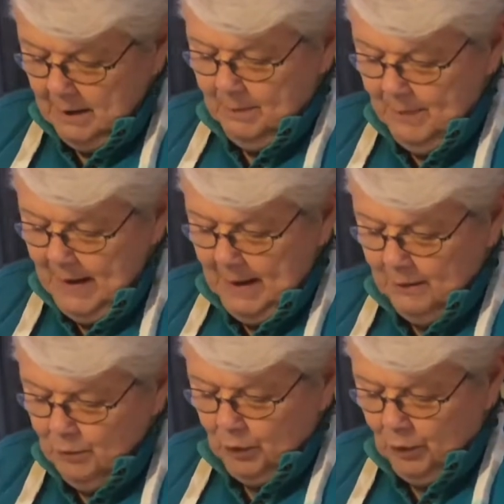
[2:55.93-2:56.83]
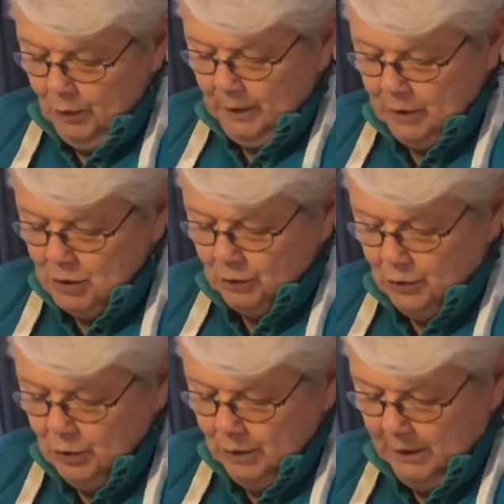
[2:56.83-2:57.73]
pan we're going to
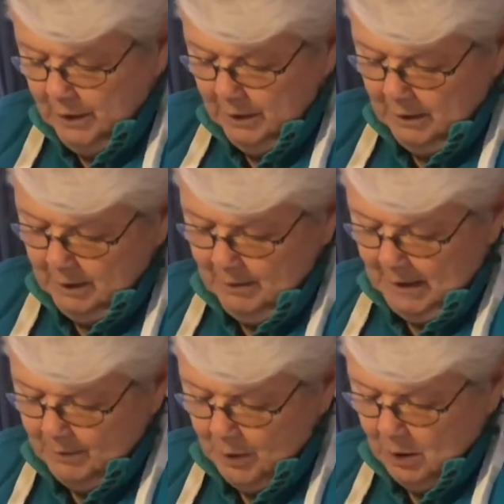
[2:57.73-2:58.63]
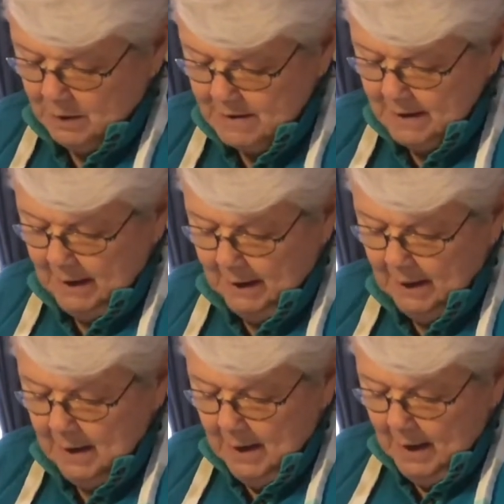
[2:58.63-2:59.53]
cook the meatballs in,
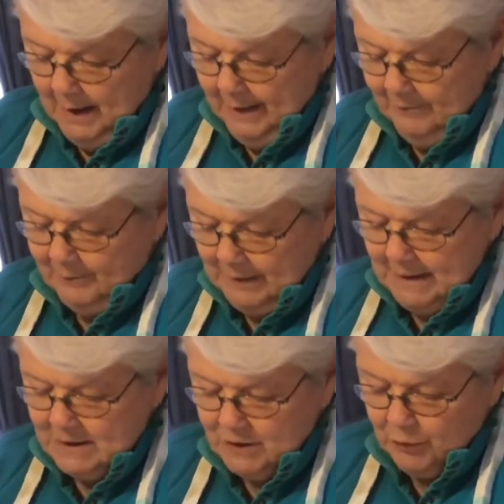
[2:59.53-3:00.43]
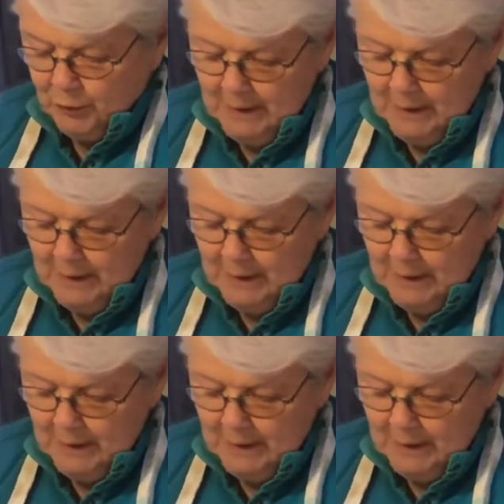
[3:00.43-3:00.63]
I have placed 3